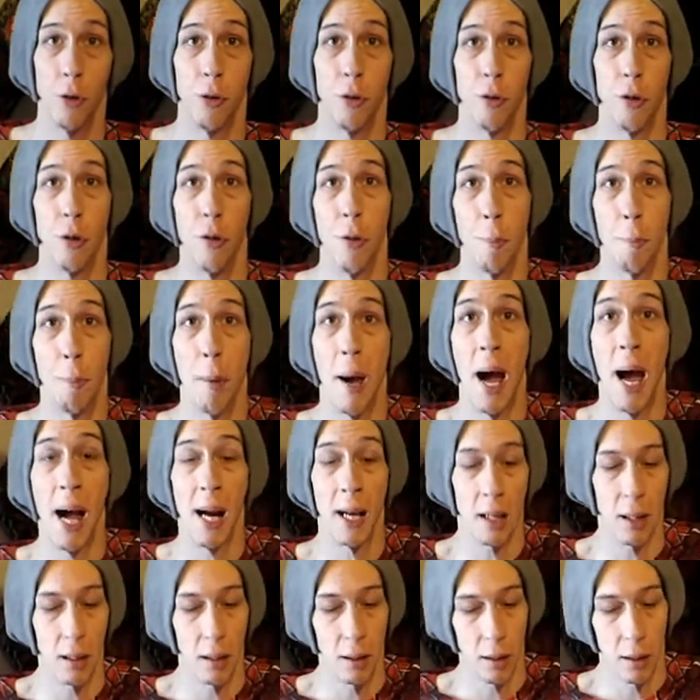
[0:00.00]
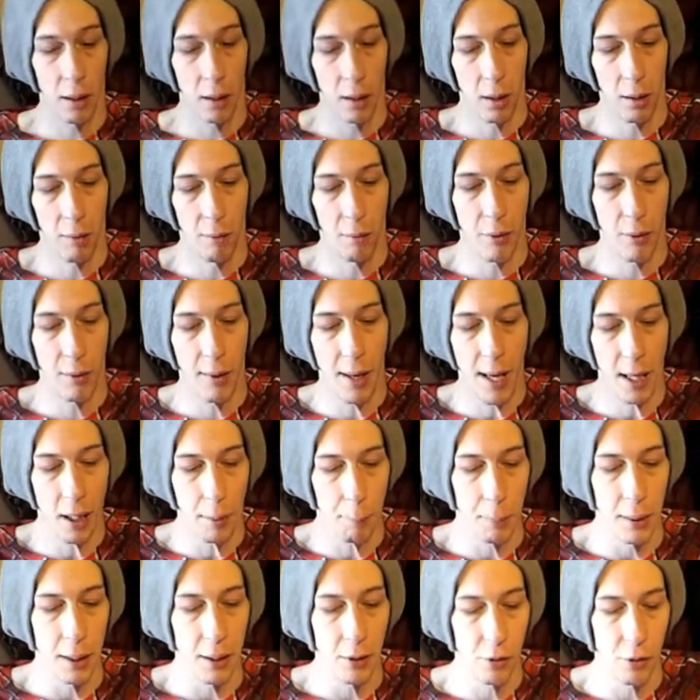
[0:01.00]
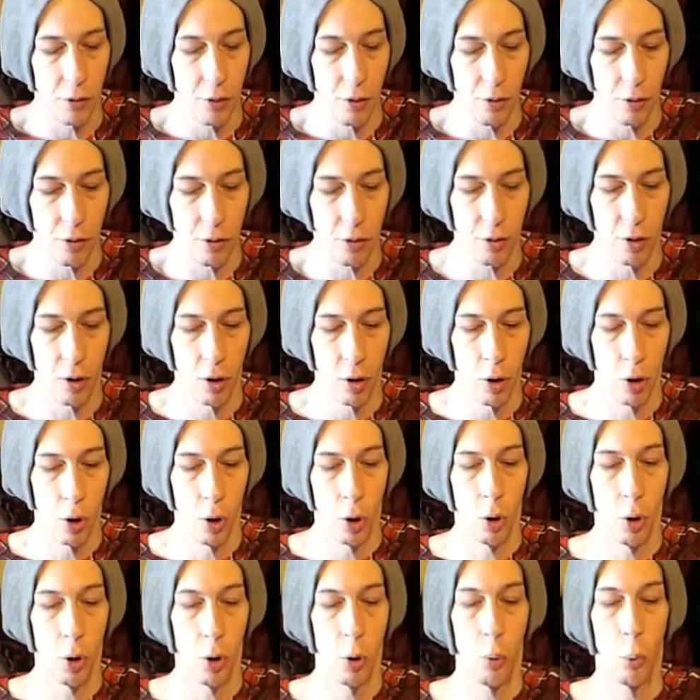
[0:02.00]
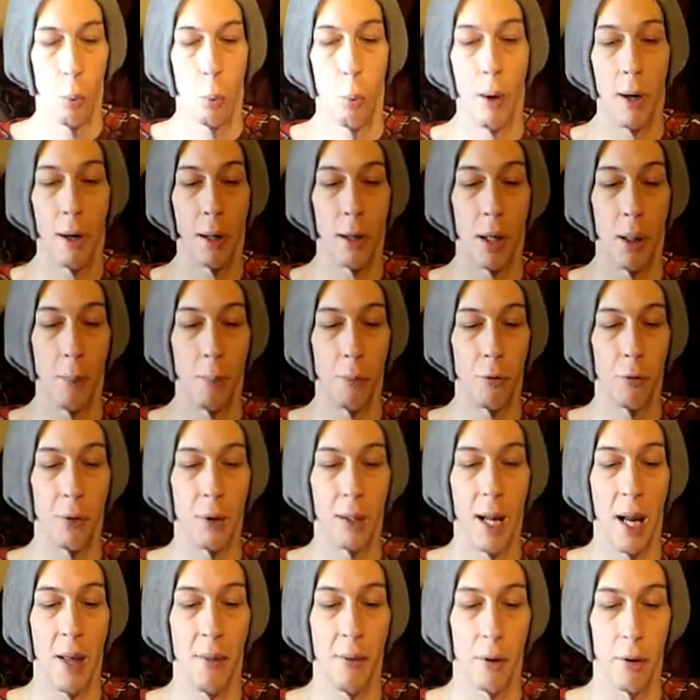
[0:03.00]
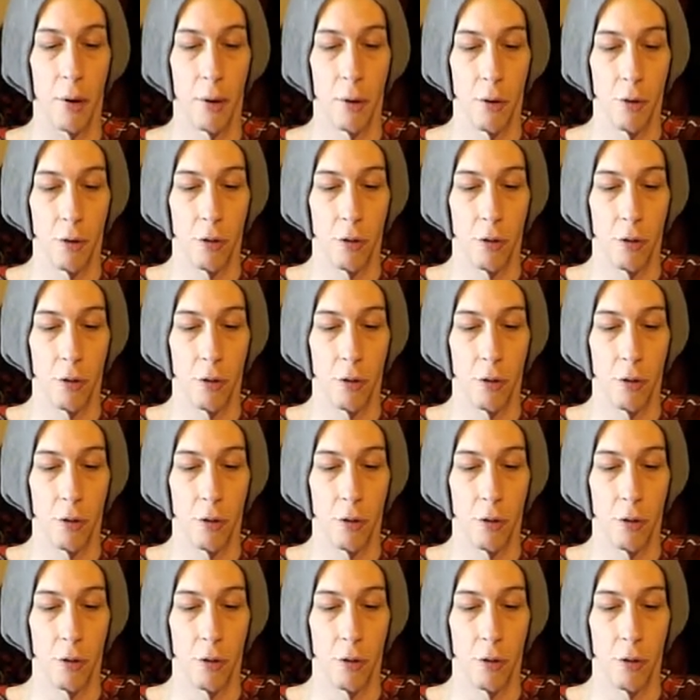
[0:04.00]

to the back of the neck pieces where it comes together.